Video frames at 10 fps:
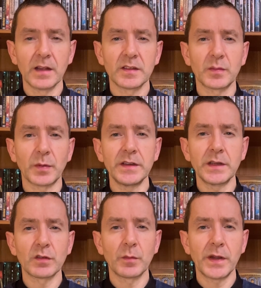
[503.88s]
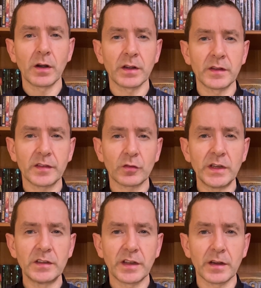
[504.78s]
Despite never appearing on
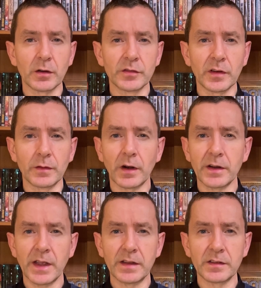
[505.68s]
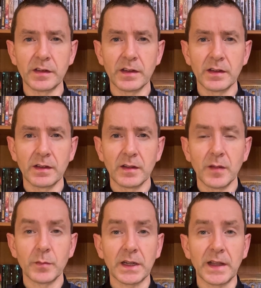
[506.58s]
screen together until the very end,
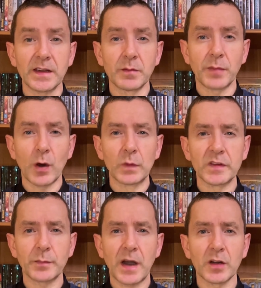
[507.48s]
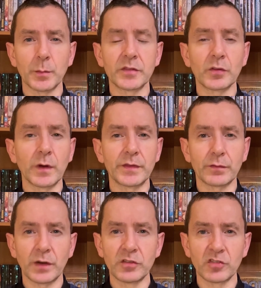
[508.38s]
McClane and Powell spark up a terrific
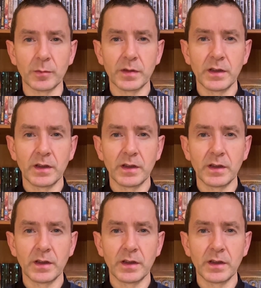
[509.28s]
friendship,